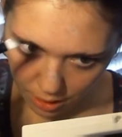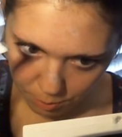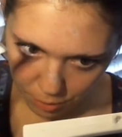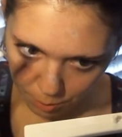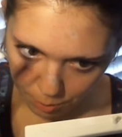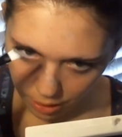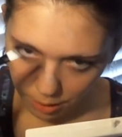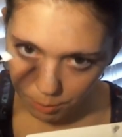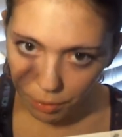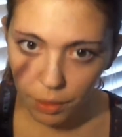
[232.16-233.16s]
that pimple
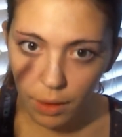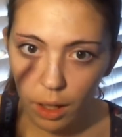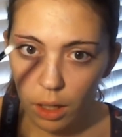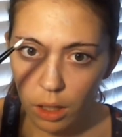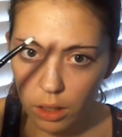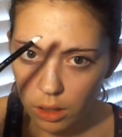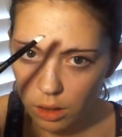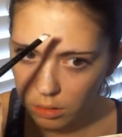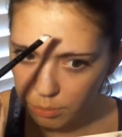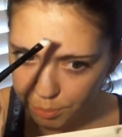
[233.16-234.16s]
up there,
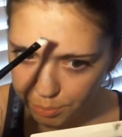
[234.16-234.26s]
or